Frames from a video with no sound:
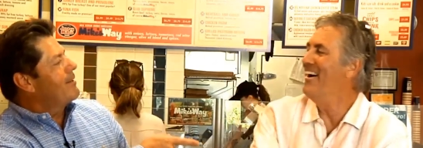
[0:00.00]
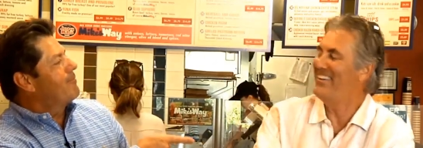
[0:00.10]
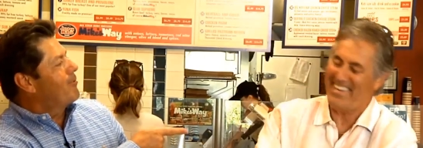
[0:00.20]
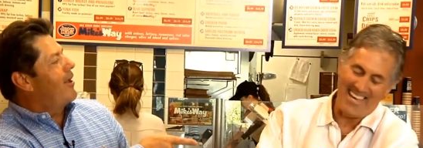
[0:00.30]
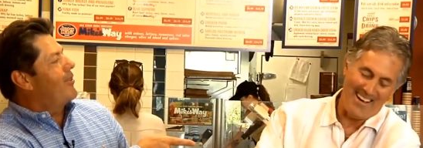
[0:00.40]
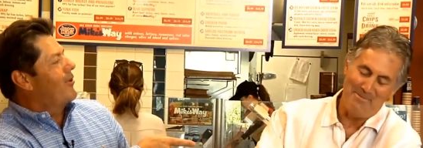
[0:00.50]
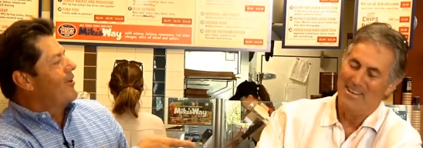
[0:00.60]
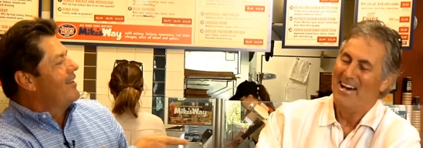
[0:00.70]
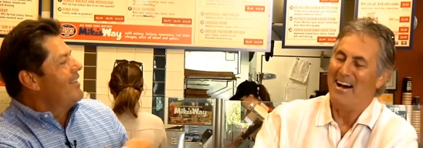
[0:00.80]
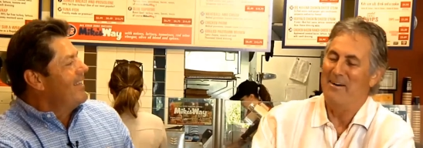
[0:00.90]
Speaker 1: big brother. Okay,
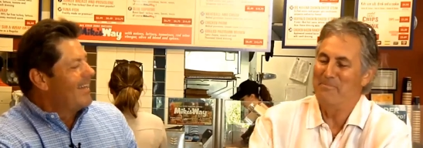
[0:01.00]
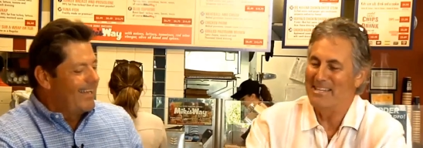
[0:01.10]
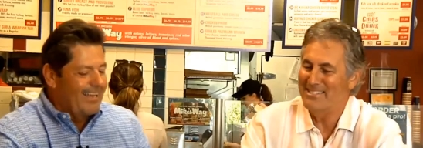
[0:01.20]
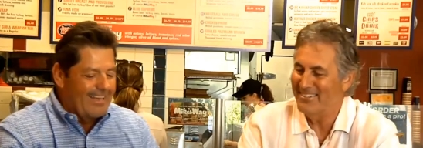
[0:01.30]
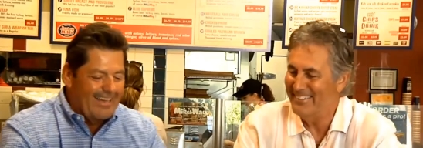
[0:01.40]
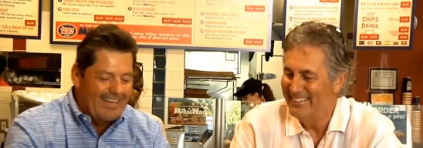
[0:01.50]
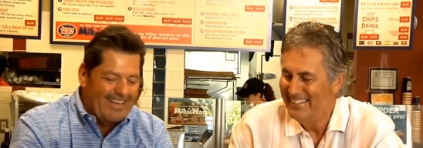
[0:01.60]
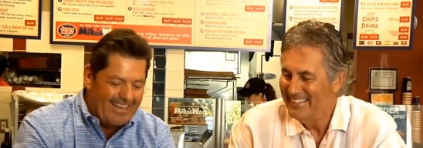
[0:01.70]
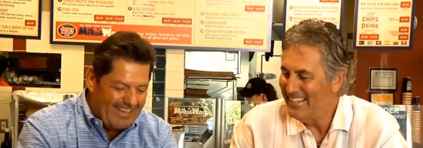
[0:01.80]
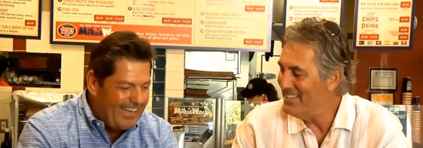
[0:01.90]
I'll
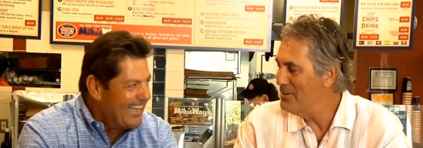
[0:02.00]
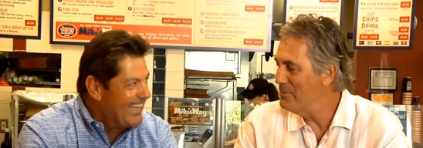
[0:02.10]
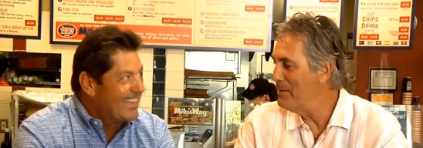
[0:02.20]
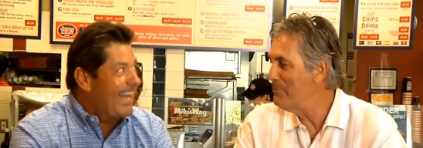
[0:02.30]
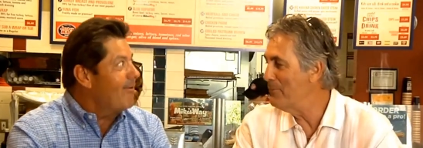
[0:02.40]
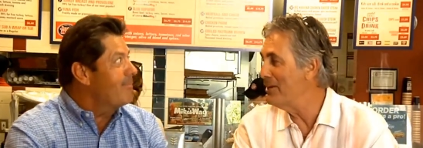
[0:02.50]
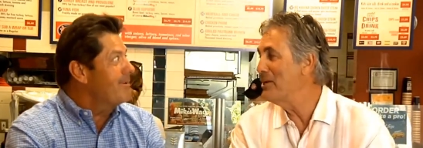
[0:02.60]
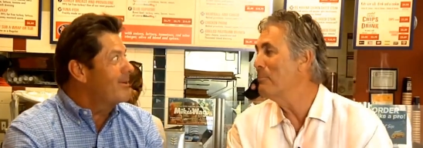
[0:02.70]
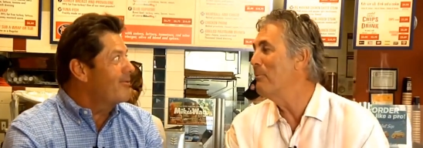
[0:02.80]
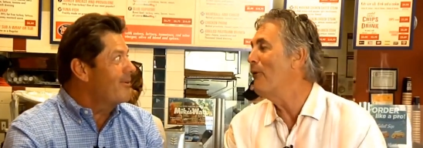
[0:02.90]
mentor, and you're maybe
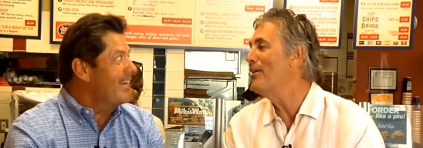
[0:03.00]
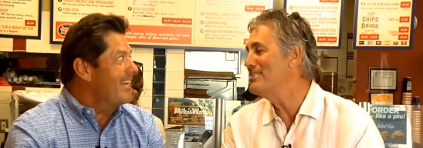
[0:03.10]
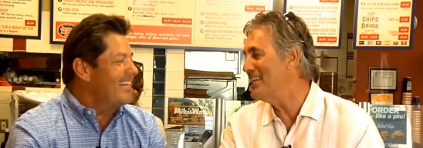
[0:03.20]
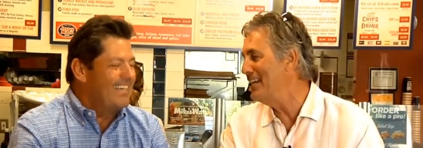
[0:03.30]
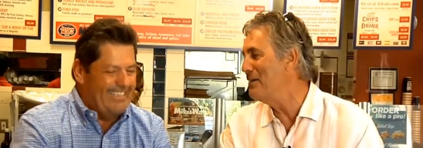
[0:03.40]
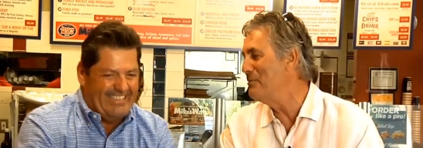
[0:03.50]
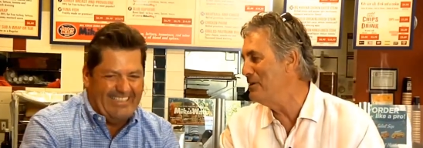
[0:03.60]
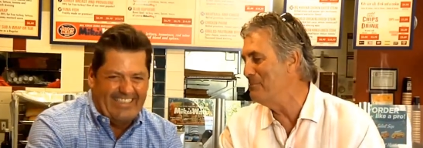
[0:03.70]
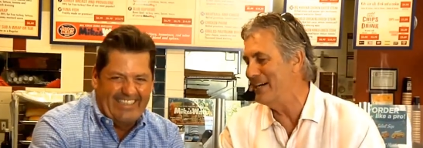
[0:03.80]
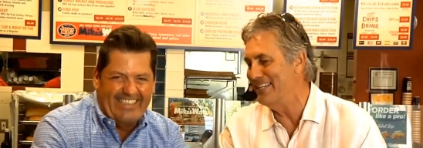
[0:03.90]
one of your boys can help
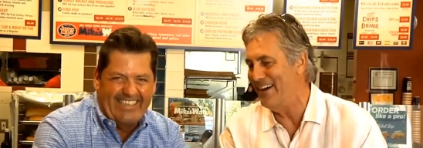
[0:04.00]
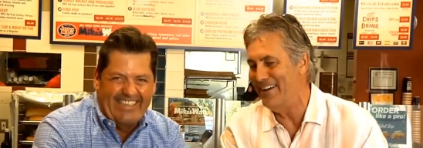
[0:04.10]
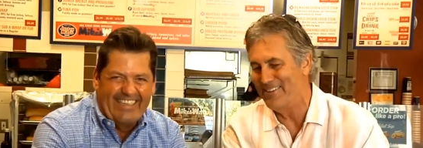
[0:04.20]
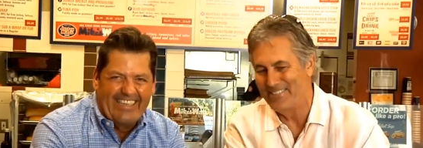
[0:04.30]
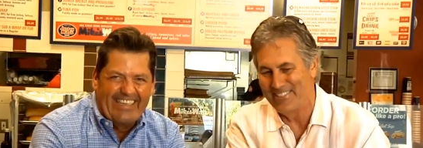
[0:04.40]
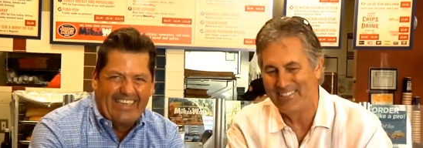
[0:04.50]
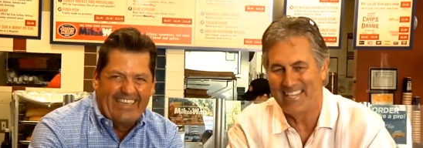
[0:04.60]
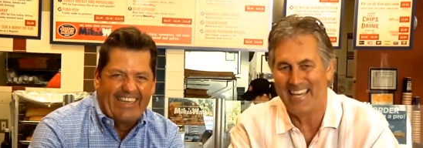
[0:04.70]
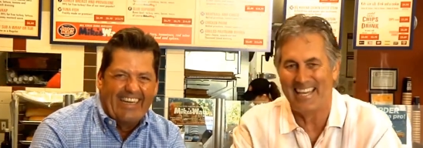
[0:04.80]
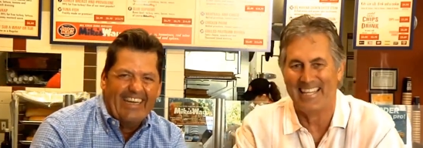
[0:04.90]
one of my daughters.
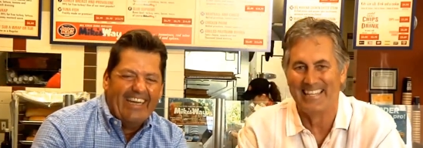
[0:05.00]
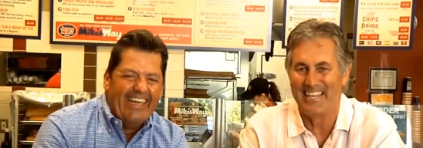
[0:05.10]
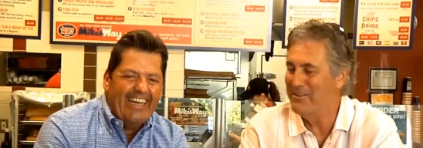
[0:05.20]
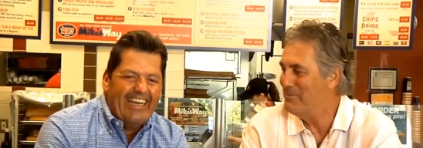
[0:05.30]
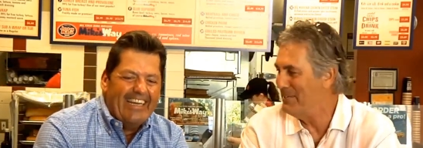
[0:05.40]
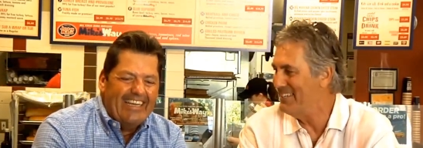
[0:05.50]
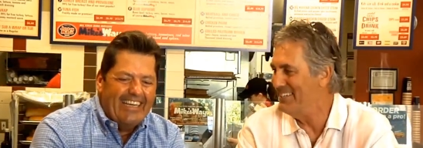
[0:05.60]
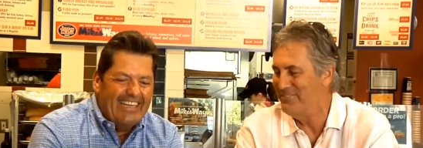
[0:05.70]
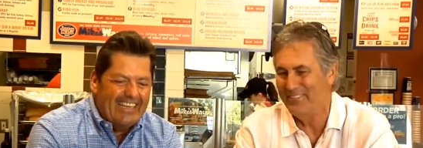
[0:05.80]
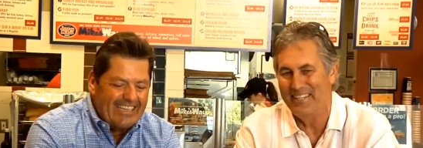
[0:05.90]
Okay, that would be
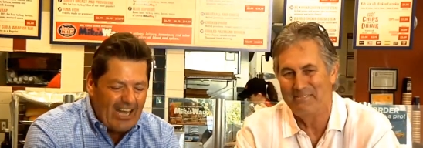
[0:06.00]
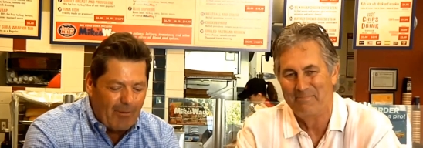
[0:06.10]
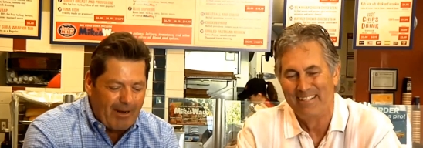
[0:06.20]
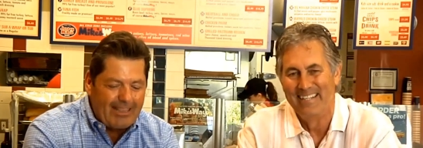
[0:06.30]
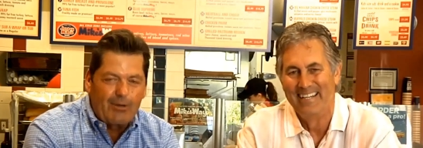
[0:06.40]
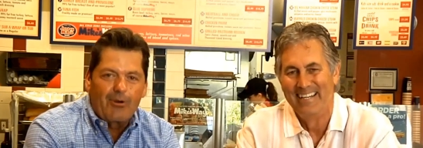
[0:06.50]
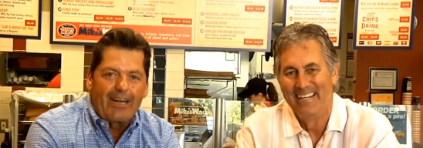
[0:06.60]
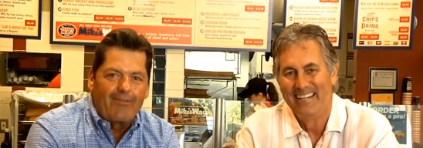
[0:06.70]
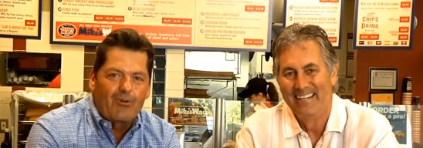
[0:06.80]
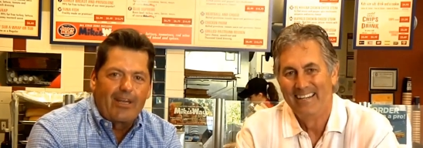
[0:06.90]
good for
Speaker 2: them. No, but I think we're
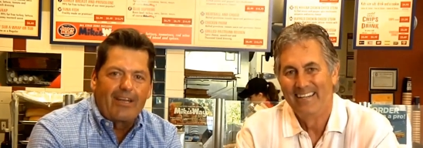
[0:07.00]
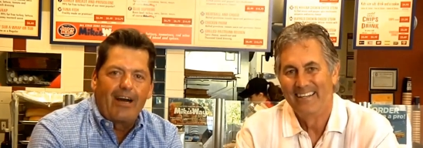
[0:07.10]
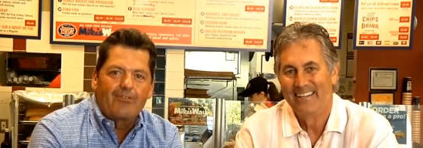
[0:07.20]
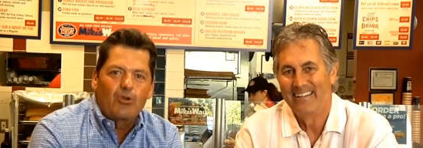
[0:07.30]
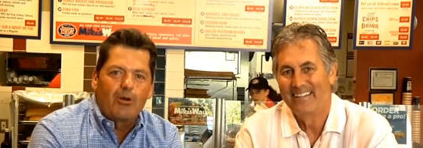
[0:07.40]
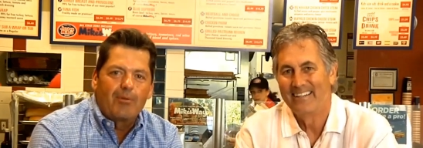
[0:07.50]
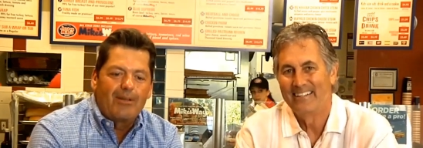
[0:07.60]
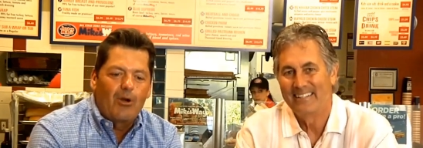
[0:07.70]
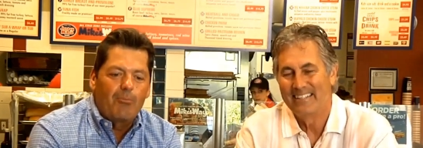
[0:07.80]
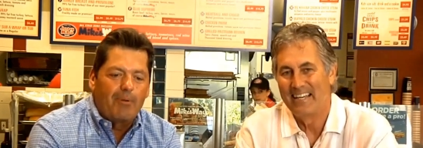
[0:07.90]
going to have a great golf
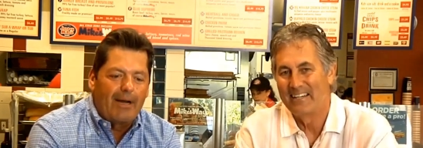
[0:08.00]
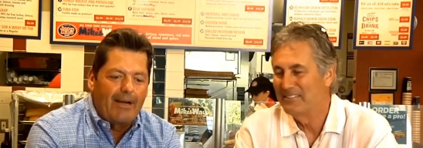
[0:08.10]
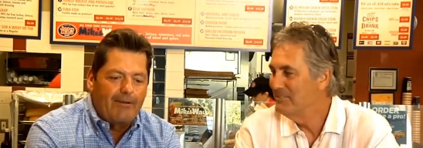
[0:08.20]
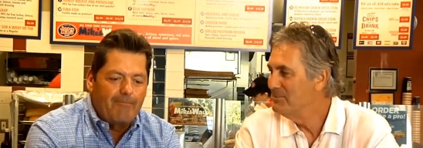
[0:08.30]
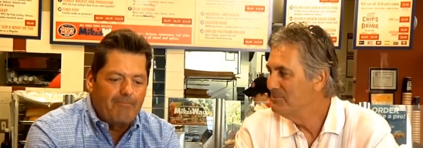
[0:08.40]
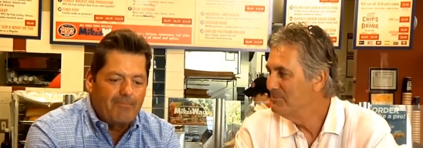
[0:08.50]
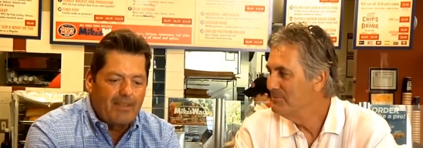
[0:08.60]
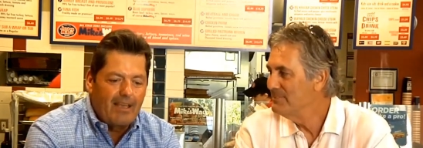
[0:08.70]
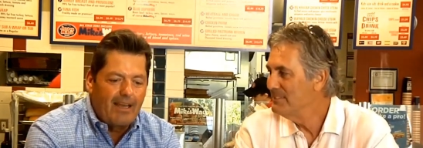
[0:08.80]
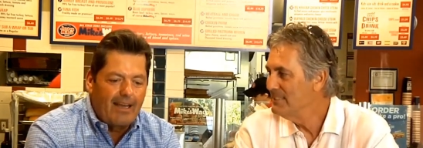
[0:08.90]
tournament, and hope.
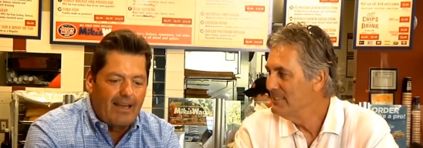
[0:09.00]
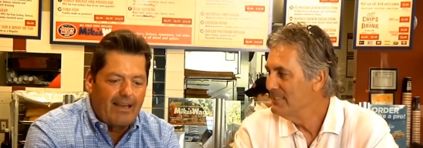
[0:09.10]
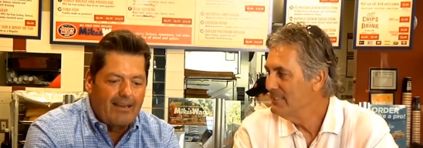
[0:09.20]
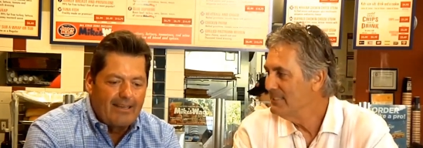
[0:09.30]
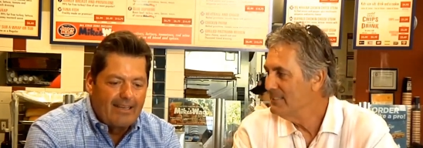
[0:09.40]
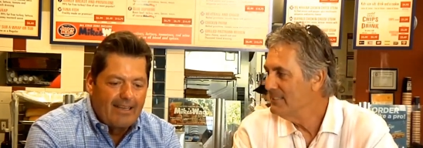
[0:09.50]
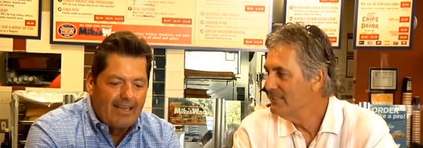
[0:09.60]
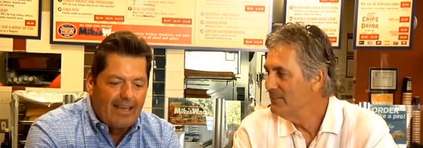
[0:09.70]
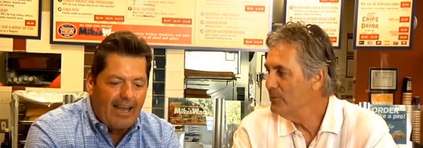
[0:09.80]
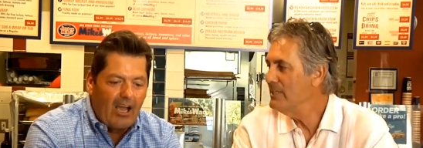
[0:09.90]
Yeah.
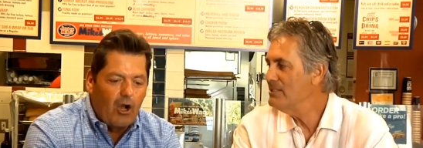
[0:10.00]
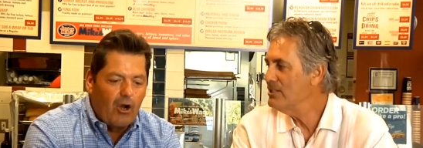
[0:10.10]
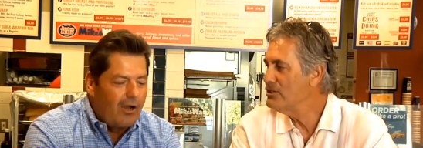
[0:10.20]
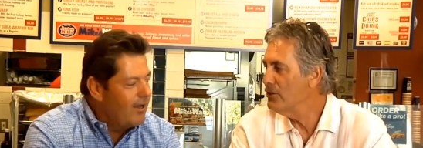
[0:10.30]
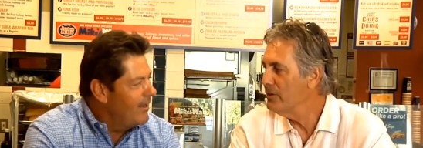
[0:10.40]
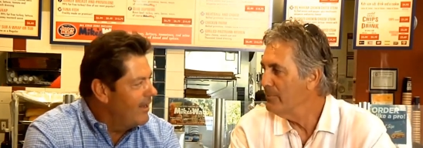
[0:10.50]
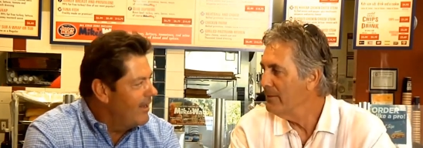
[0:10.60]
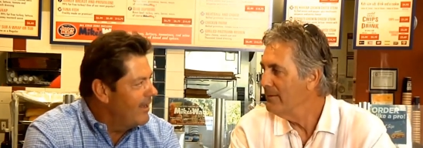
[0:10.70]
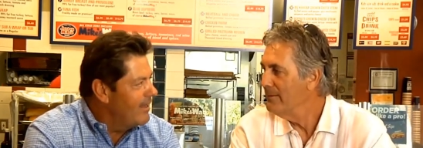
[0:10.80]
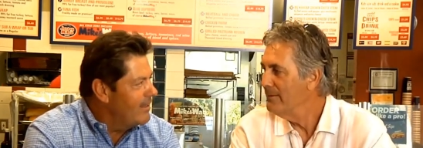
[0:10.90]
When is the
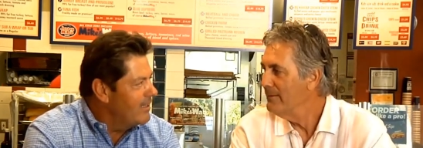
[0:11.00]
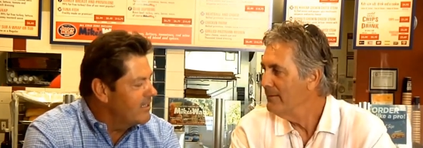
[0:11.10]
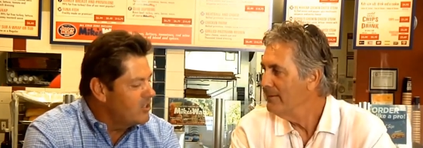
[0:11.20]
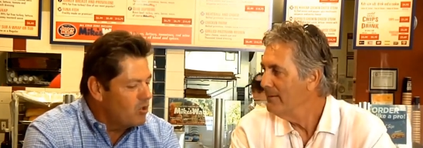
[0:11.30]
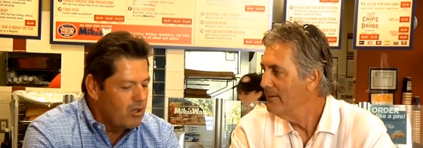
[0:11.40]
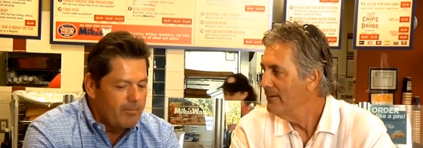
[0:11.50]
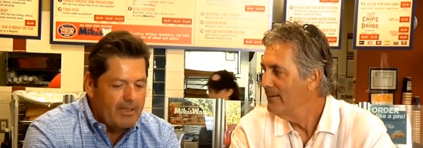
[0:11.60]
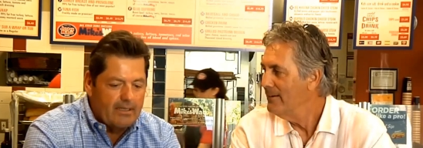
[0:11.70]
tournament? This tournament